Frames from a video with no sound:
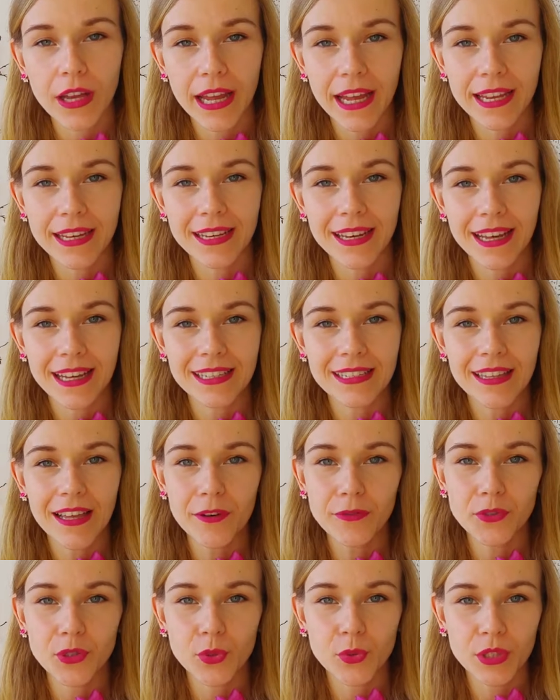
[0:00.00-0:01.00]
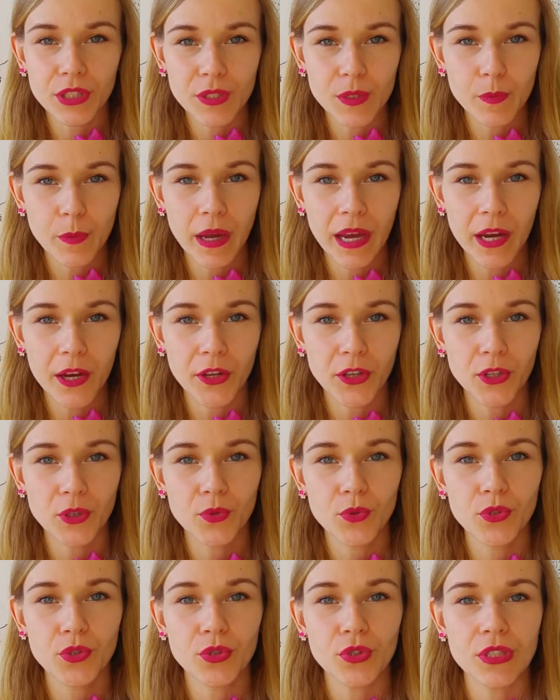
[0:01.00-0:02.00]
and I'd love to inspire
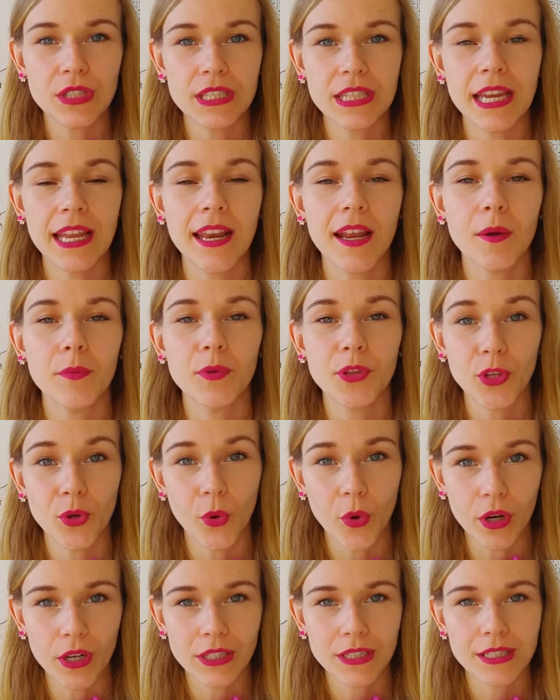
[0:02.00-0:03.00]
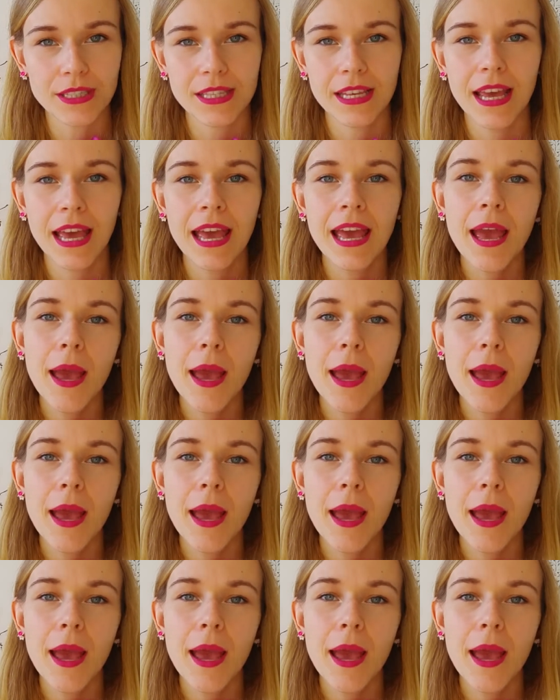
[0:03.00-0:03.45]
you to set up yours.